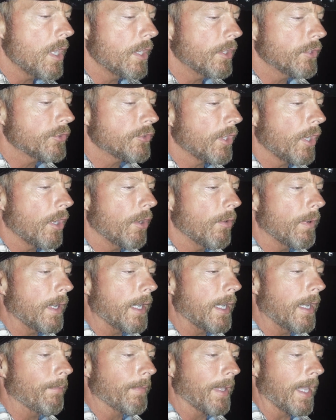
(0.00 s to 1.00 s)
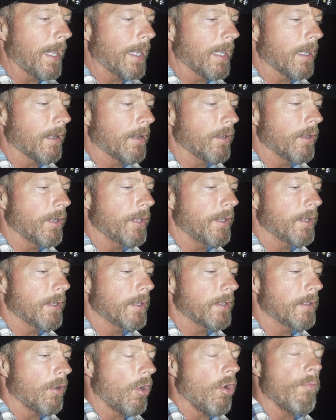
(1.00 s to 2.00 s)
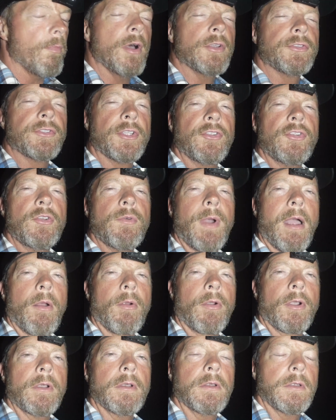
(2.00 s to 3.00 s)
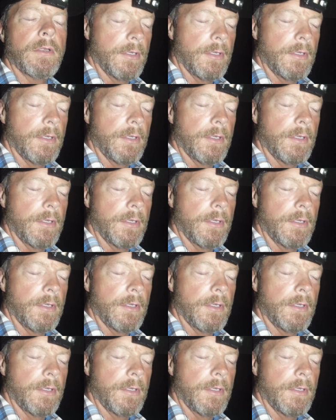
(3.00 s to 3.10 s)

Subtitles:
So I'm getting a good, almost a 2-hour